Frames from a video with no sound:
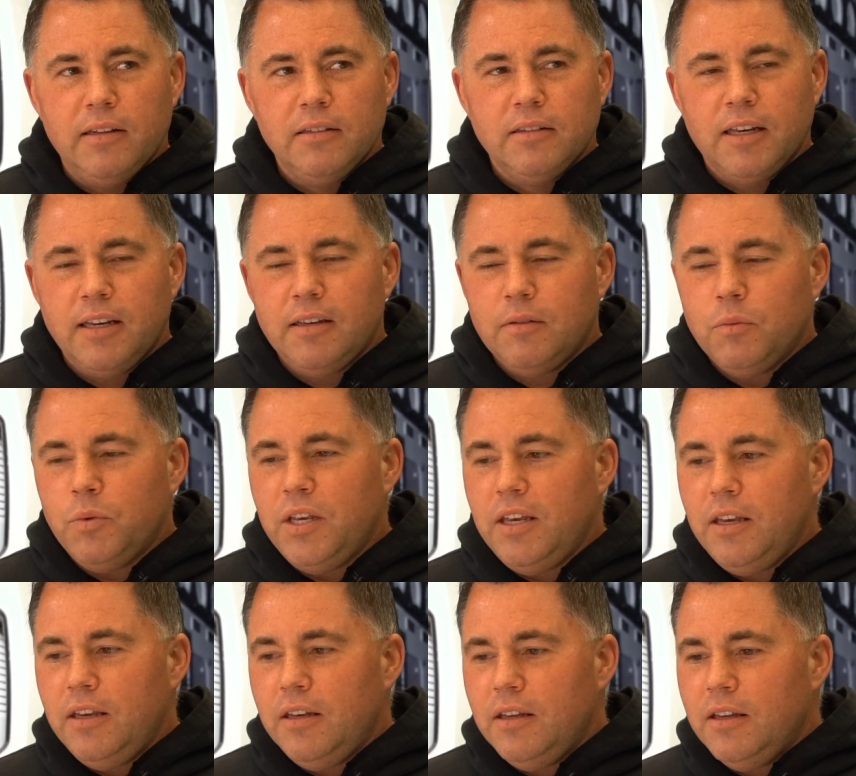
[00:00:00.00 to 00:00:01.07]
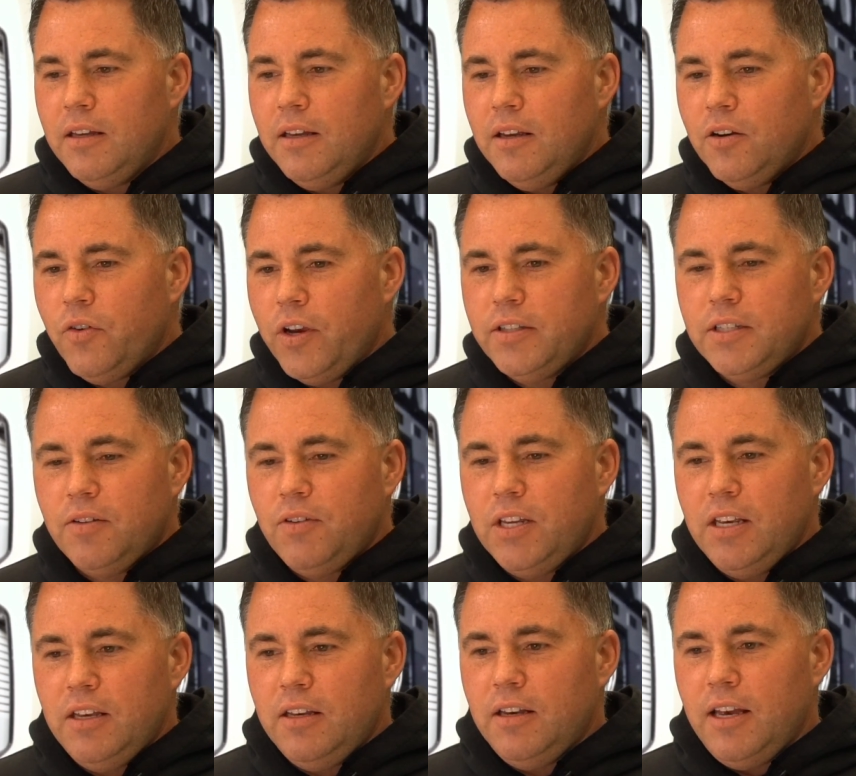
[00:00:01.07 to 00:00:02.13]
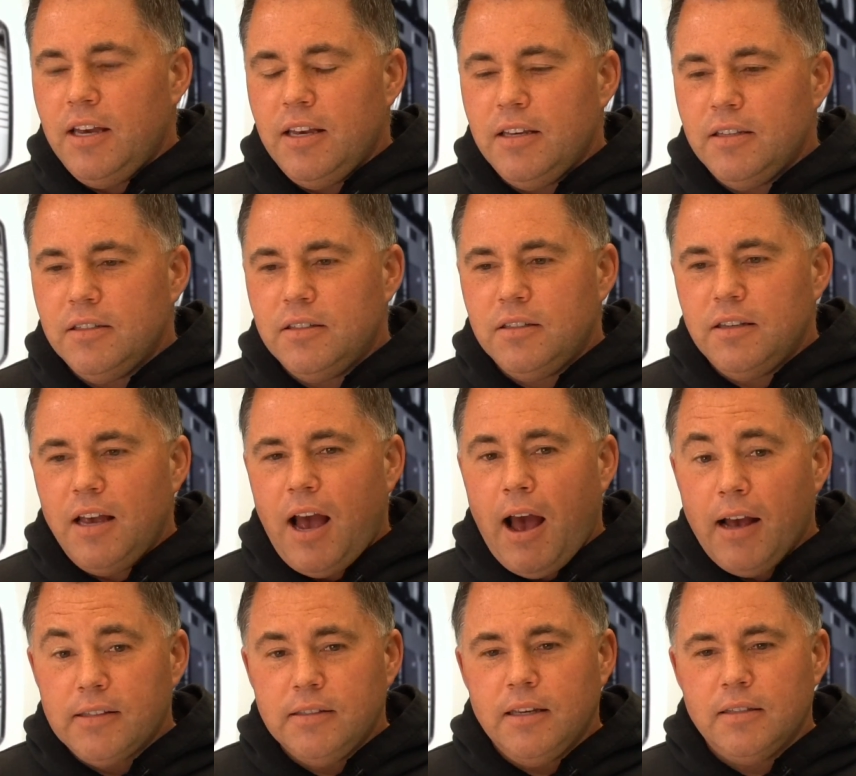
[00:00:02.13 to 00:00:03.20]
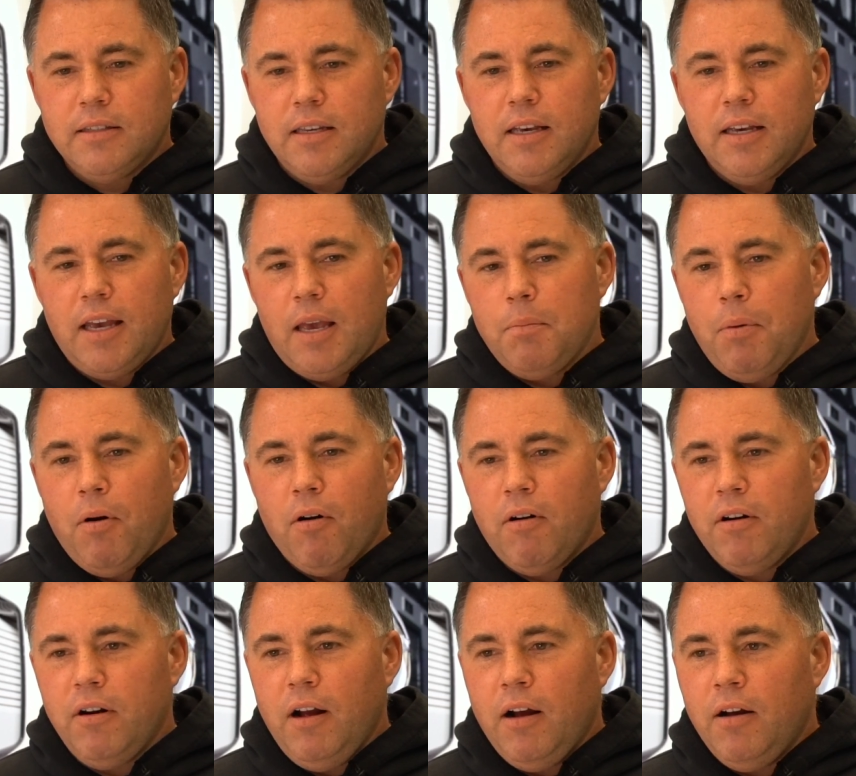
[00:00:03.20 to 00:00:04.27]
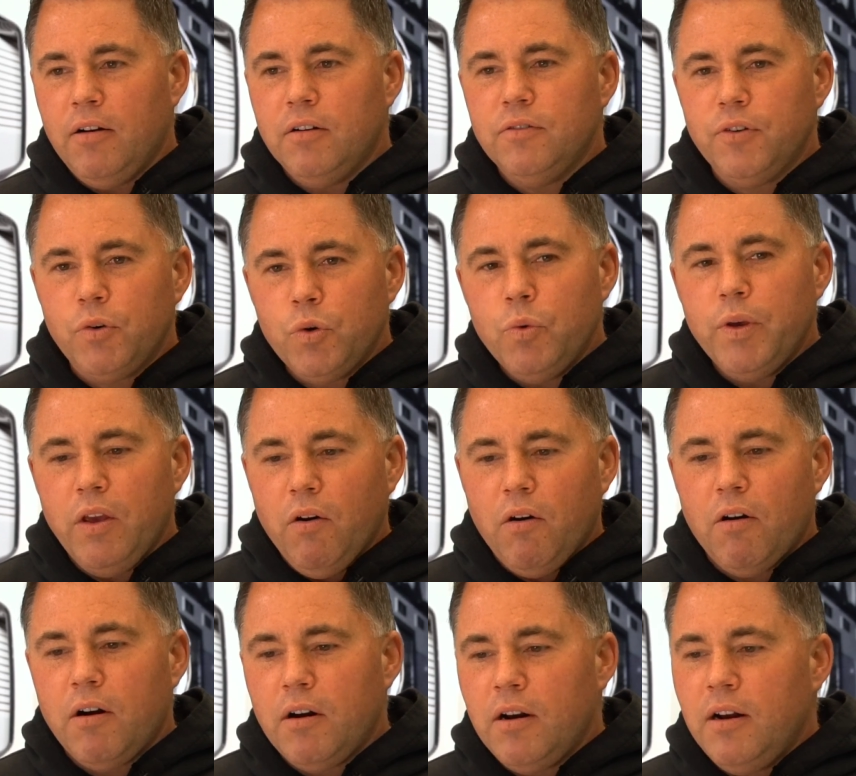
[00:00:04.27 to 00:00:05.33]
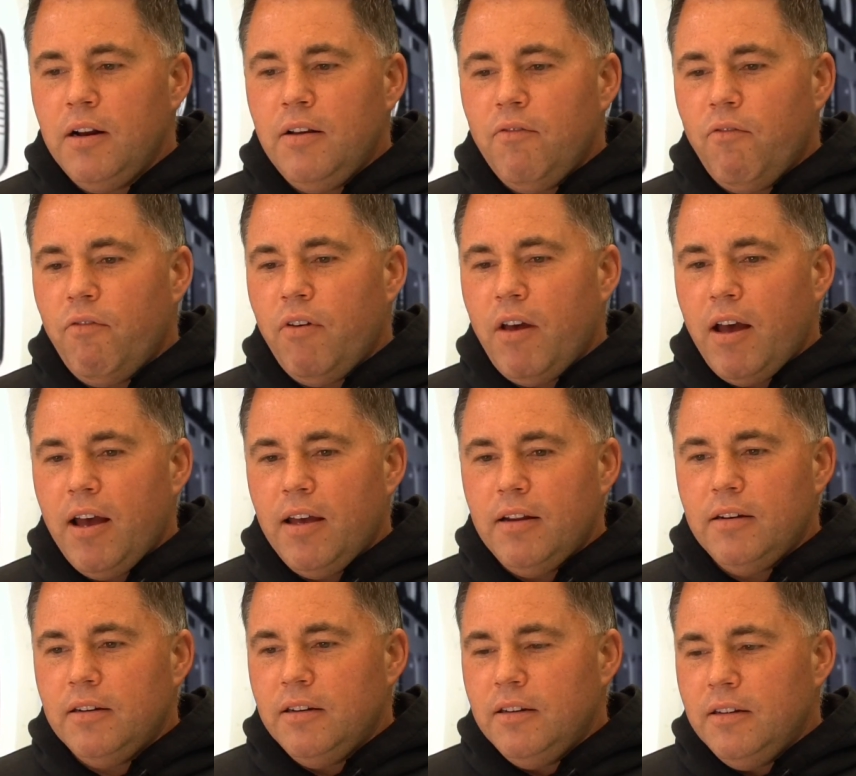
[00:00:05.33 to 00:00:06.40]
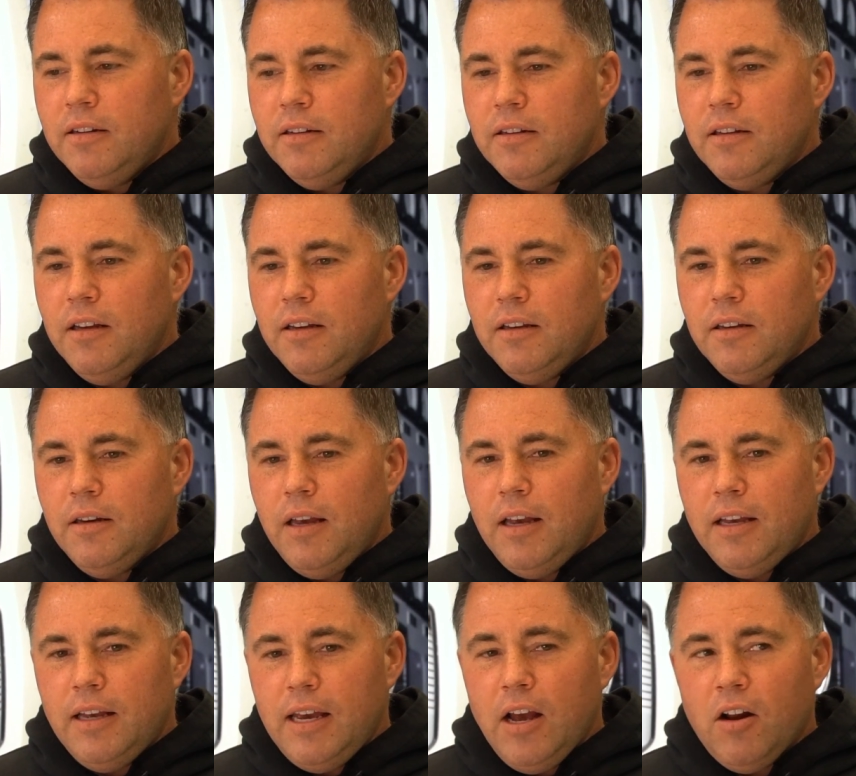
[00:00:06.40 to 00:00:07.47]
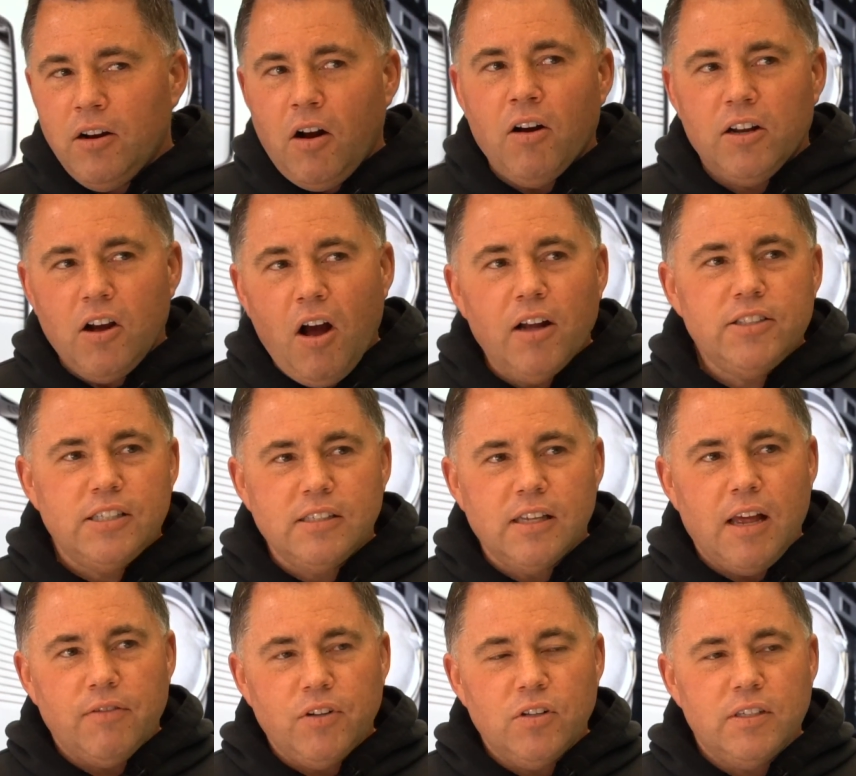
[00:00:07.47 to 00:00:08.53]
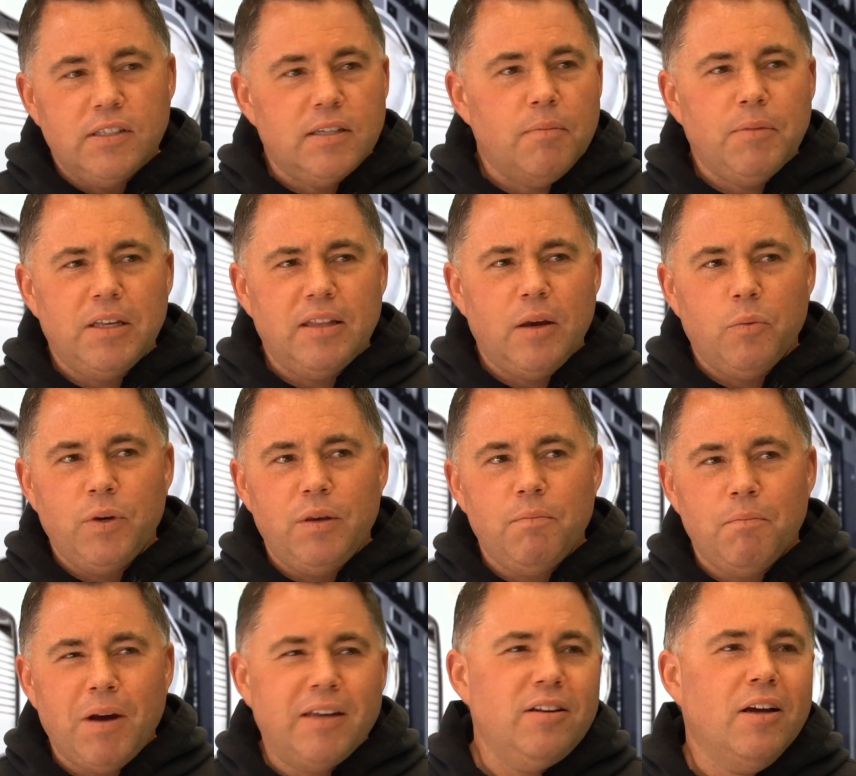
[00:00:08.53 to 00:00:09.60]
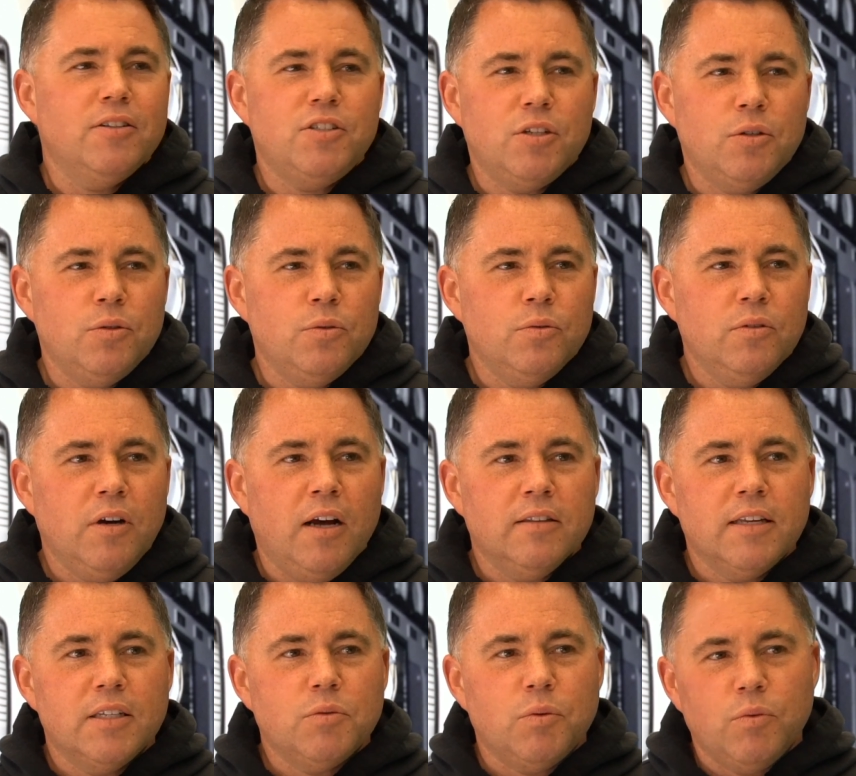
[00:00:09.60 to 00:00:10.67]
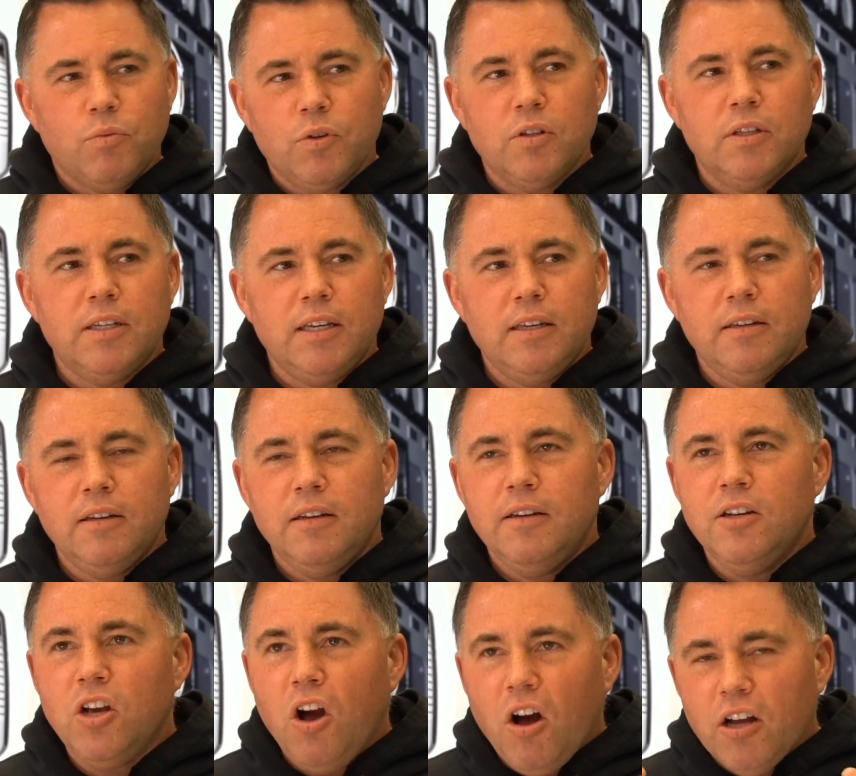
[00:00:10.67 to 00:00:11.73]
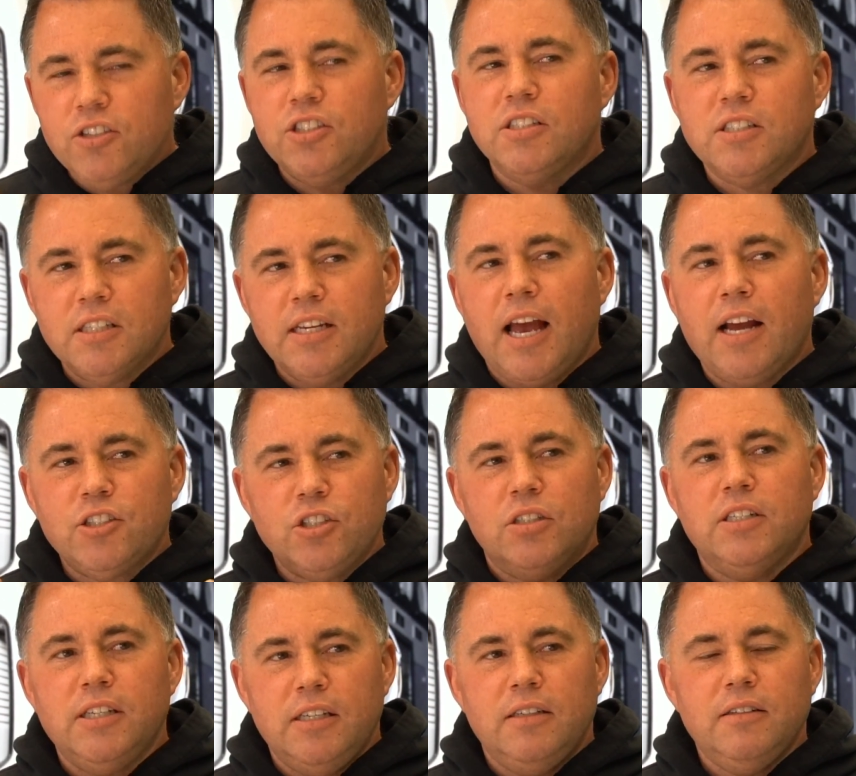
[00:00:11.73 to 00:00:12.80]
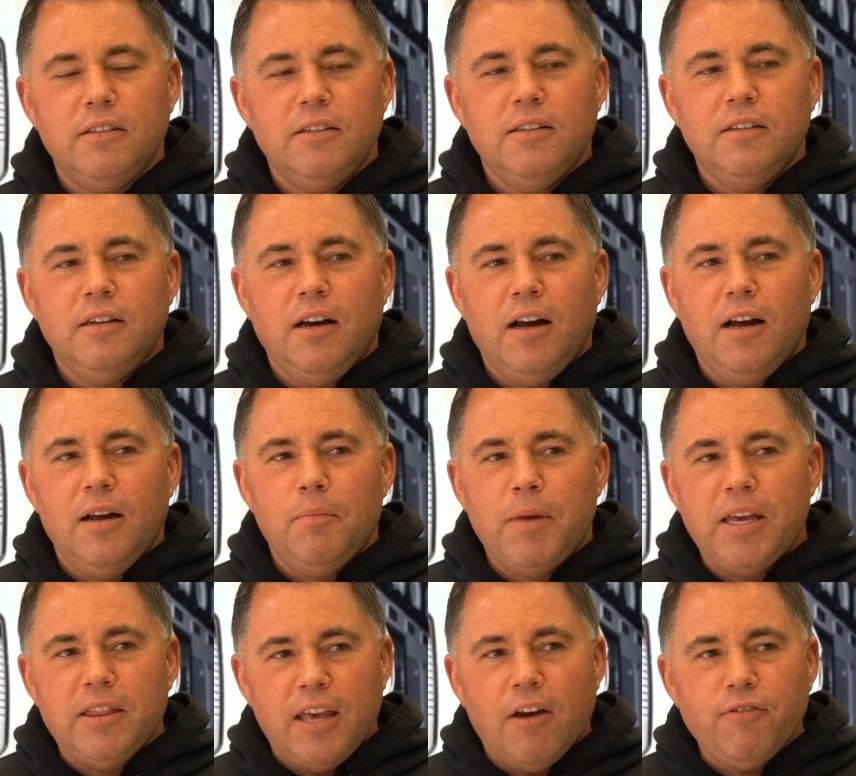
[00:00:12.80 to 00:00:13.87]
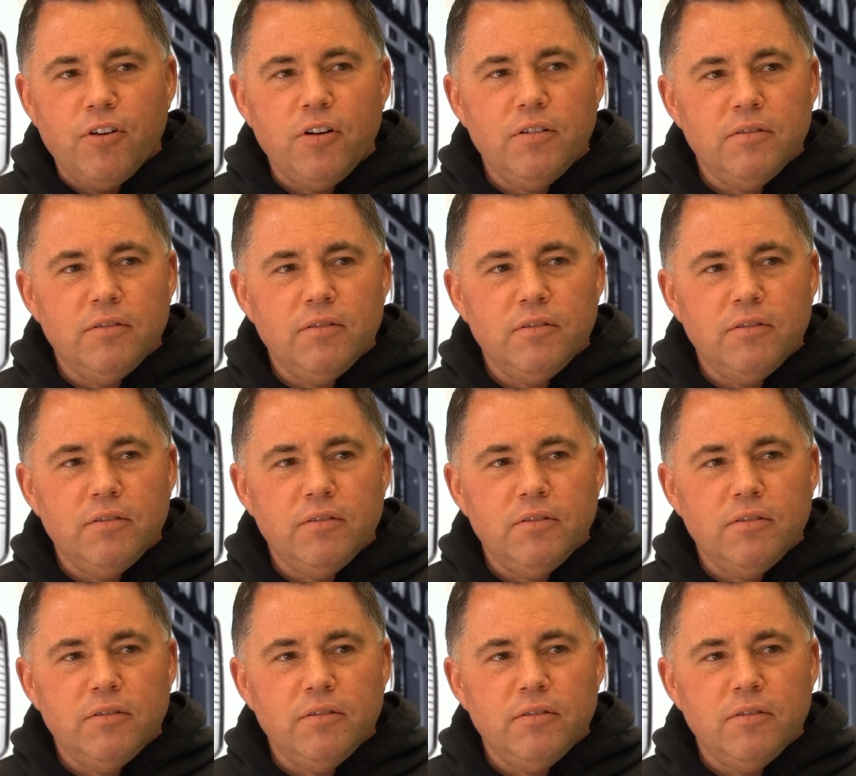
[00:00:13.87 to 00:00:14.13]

Right? Like creativity is accessing a part of who we are that on a conscious level is something that we might not do unless we really consciously actually make the